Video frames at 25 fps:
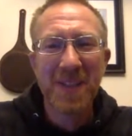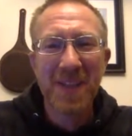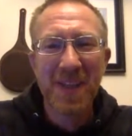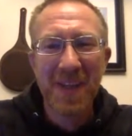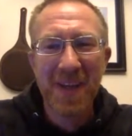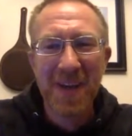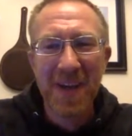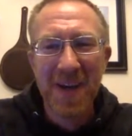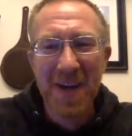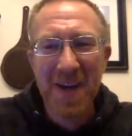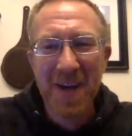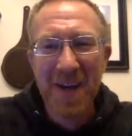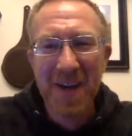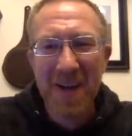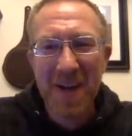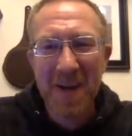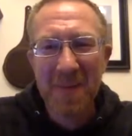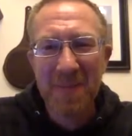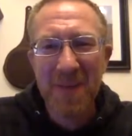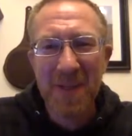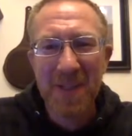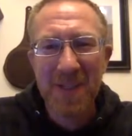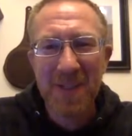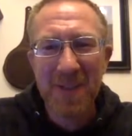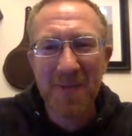
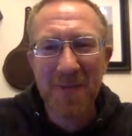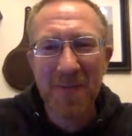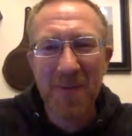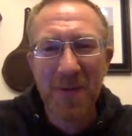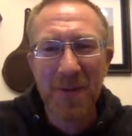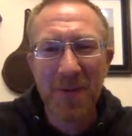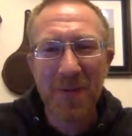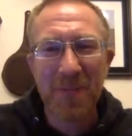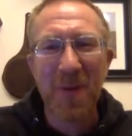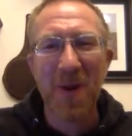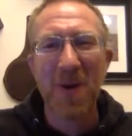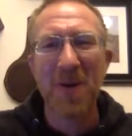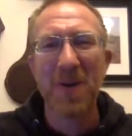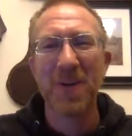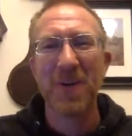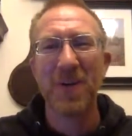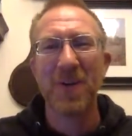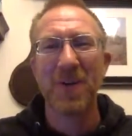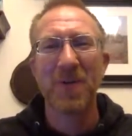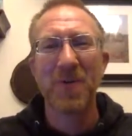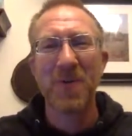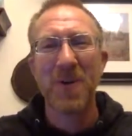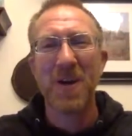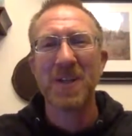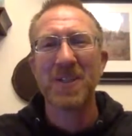the first part of
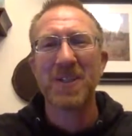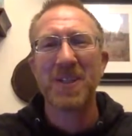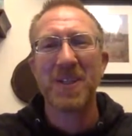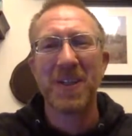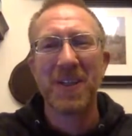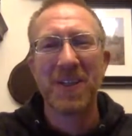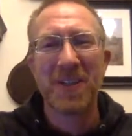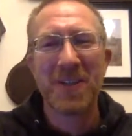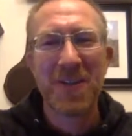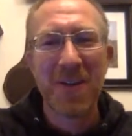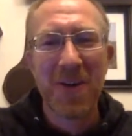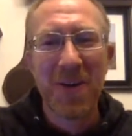your question.